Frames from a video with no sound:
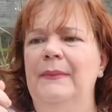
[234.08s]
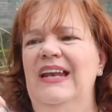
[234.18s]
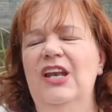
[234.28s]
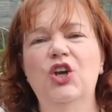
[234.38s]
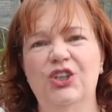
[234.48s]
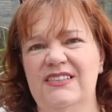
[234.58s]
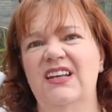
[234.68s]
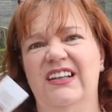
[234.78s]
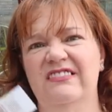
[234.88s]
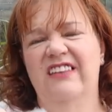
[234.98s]
I mean, it looks
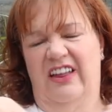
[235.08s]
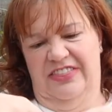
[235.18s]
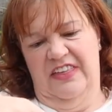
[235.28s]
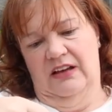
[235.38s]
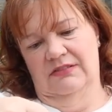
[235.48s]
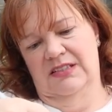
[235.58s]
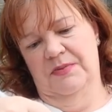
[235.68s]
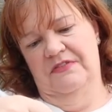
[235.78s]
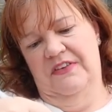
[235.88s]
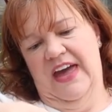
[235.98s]
like nothing, to
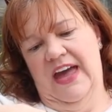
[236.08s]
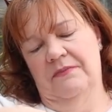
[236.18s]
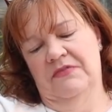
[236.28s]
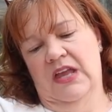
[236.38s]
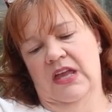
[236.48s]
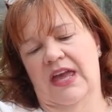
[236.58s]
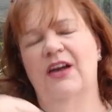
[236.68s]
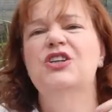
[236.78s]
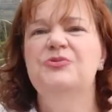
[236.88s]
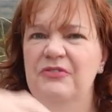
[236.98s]
be fair. It
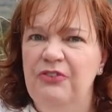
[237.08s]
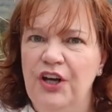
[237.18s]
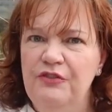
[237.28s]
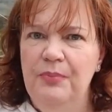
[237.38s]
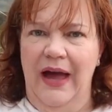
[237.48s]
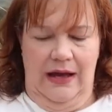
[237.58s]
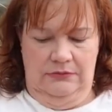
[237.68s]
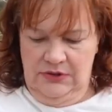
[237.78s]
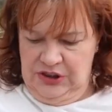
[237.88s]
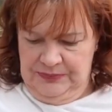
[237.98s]
cost me
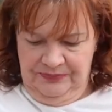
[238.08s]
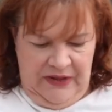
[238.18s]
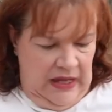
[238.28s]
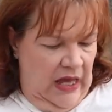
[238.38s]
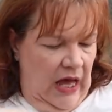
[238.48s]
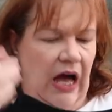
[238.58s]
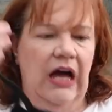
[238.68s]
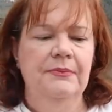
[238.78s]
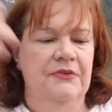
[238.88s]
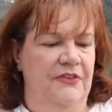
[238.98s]
£5.
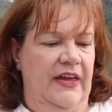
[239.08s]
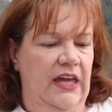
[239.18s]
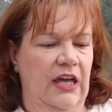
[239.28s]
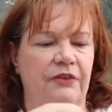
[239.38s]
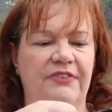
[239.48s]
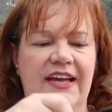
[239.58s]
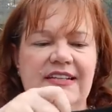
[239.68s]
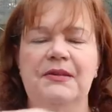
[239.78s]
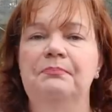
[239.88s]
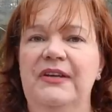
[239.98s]
I'm thinking of it
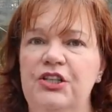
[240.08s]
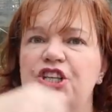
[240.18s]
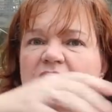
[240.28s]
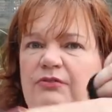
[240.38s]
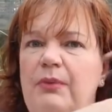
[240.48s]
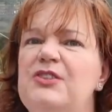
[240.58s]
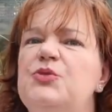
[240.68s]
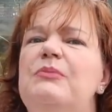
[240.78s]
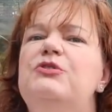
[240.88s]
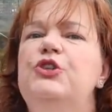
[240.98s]
as a beach cover-up, a
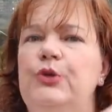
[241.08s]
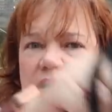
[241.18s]
swimsuit